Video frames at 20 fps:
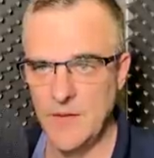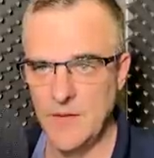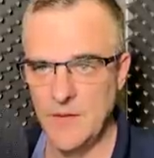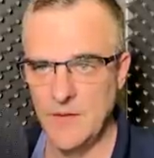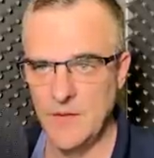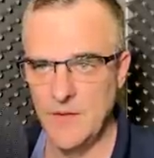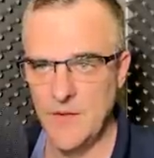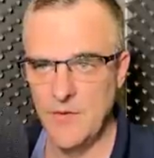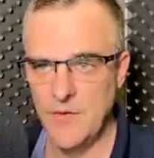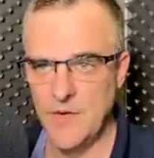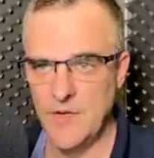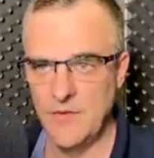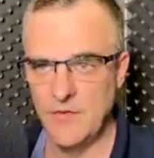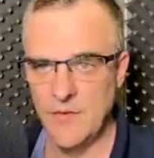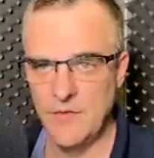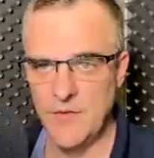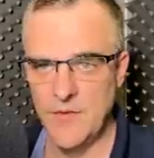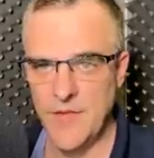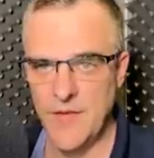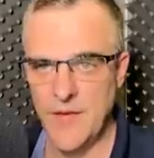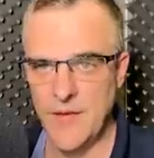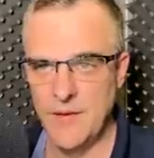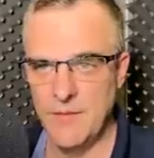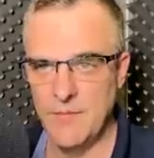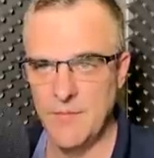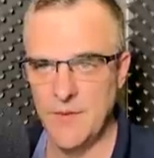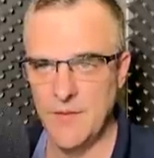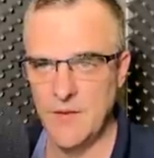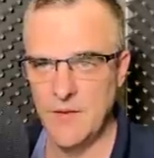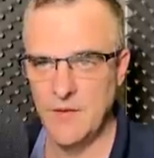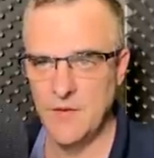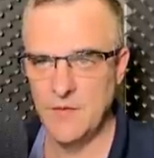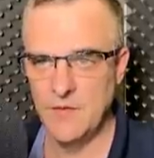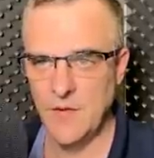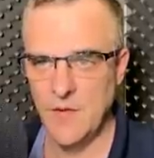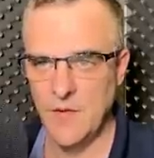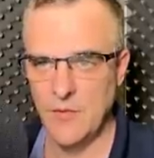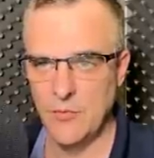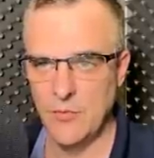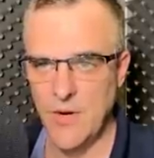There it is over there. So
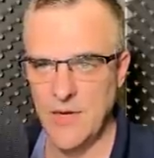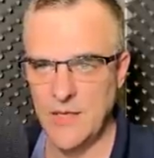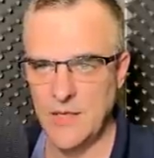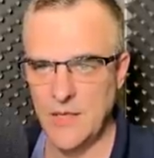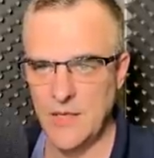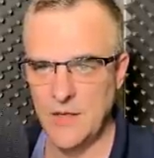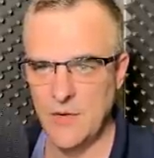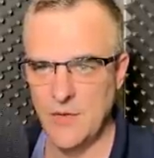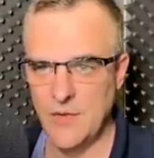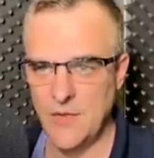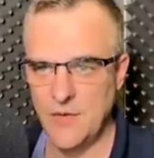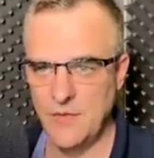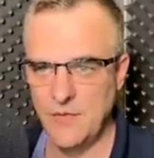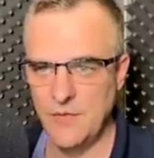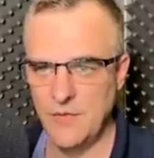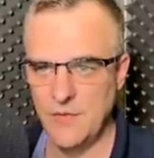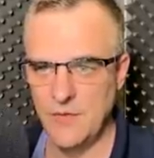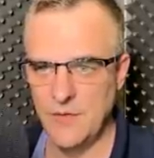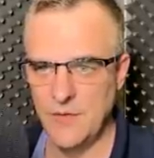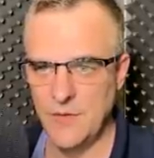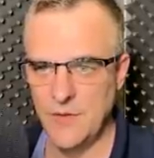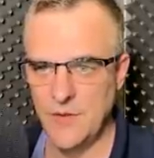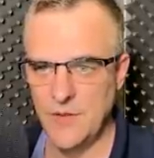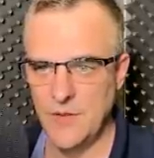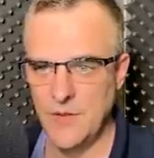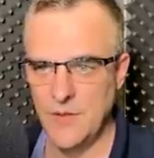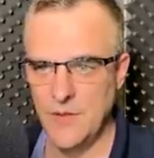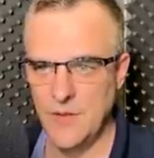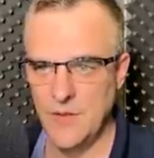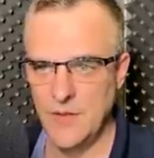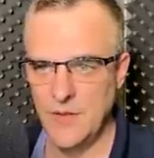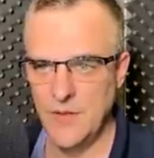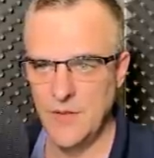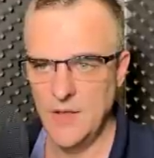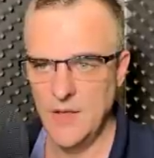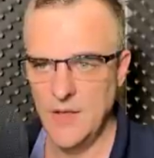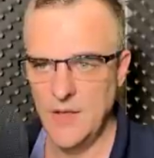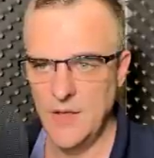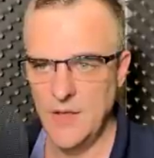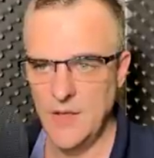I'll right click on this
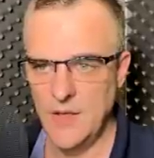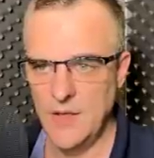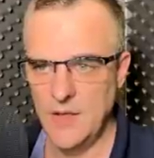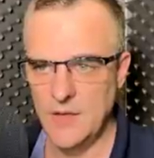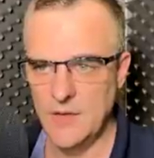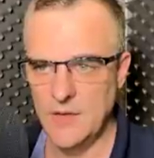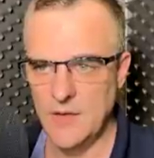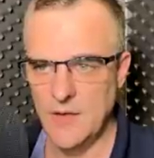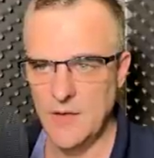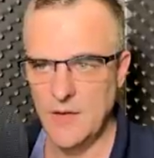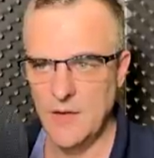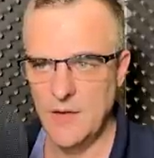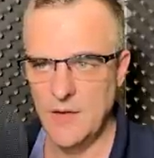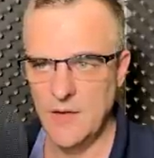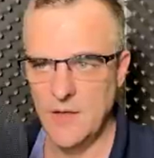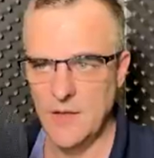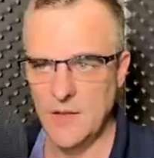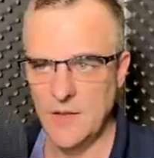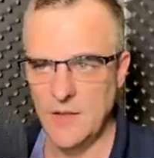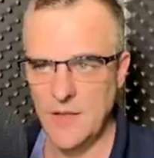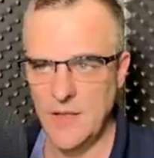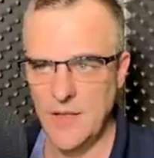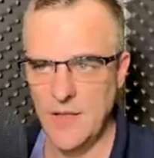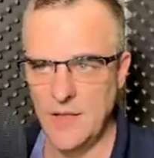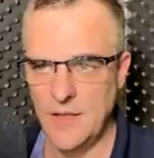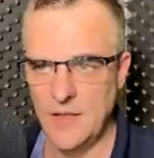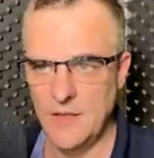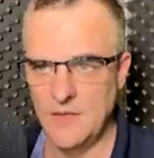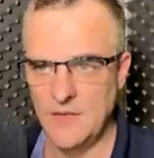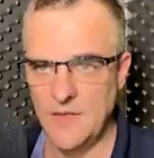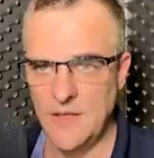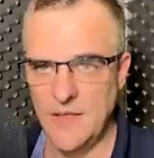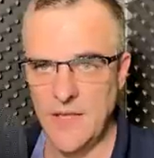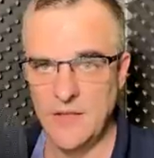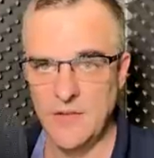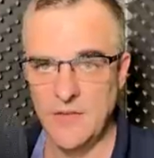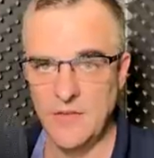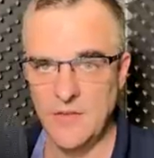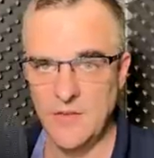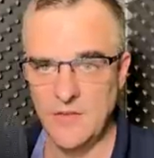and I'll
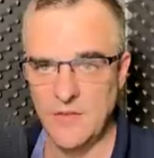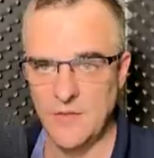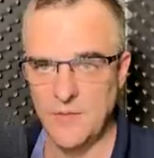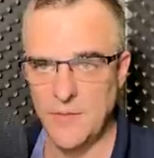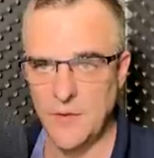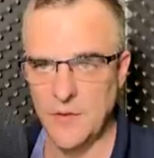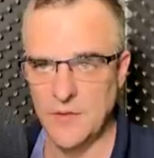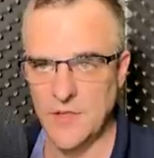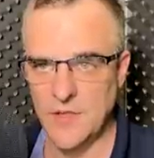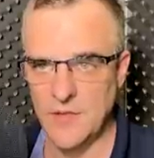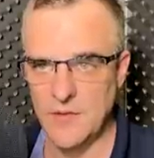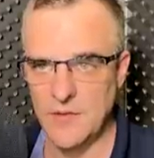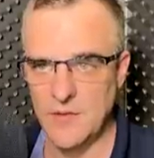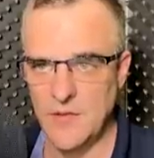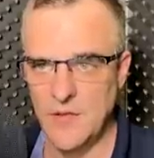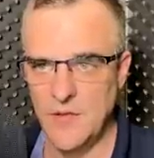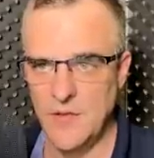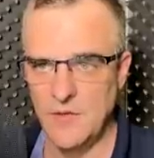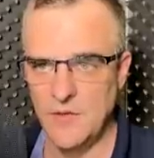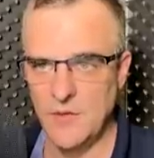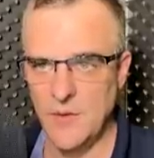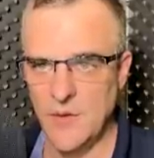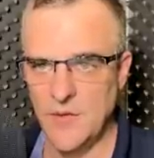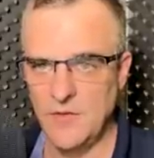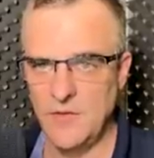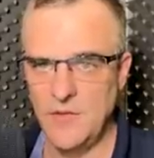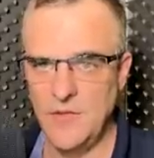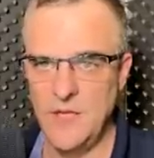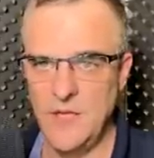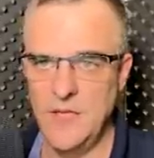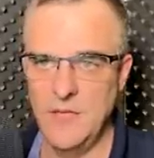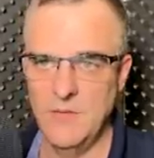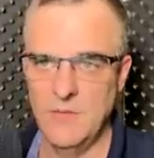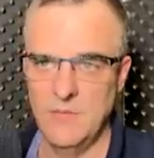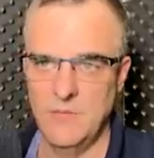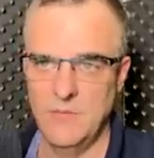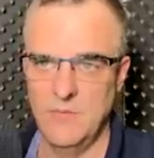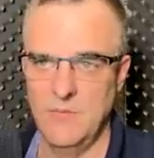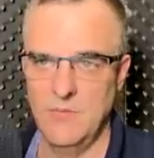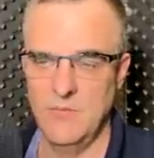select this as a filter. So I see
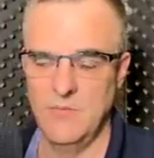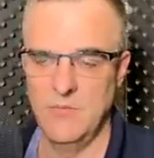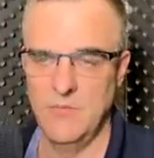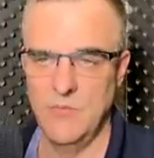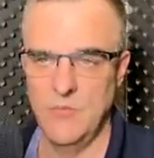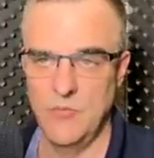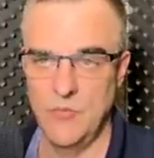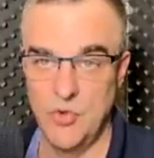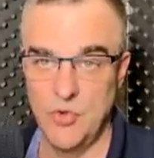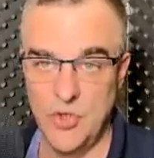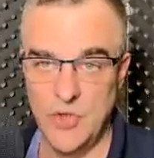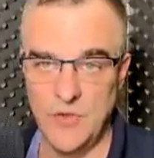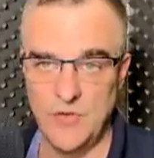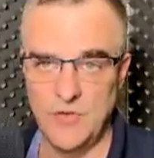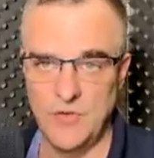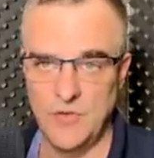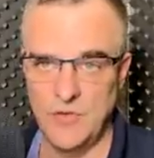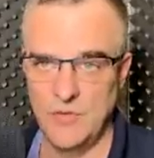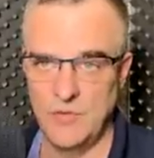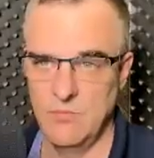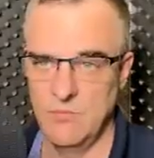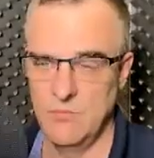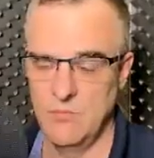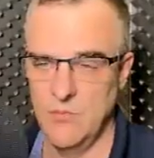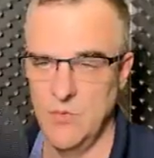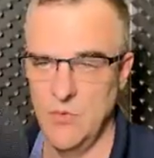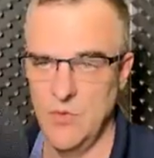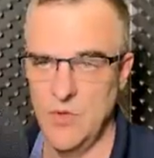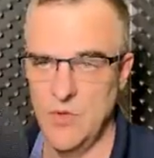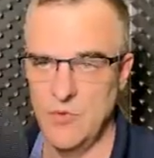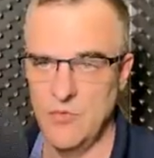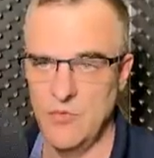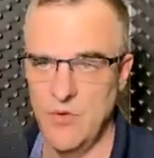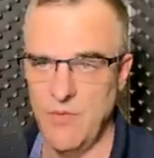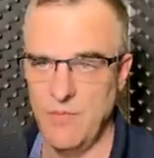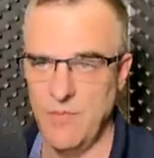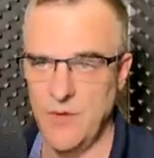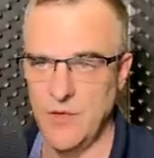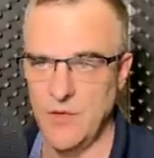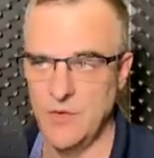just the
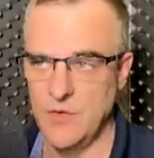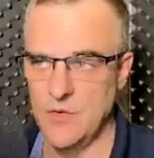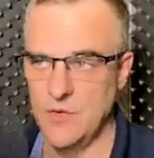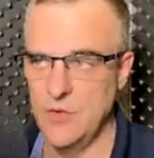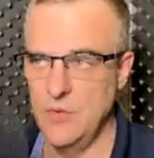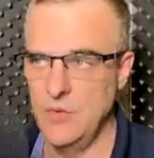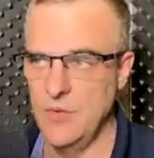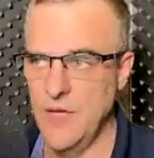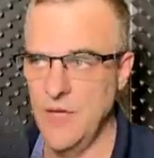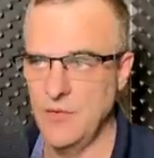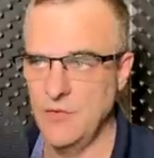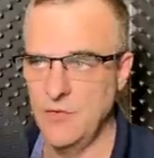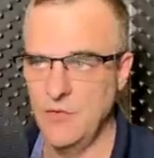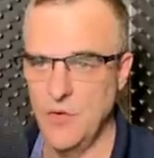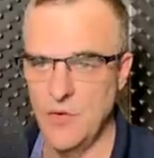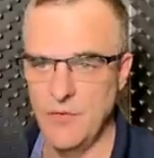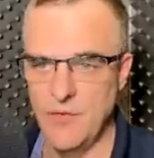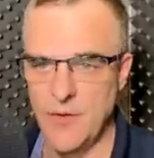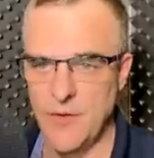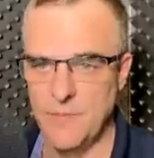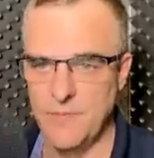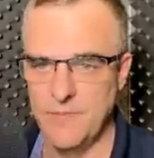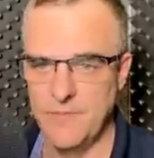traffic to that server.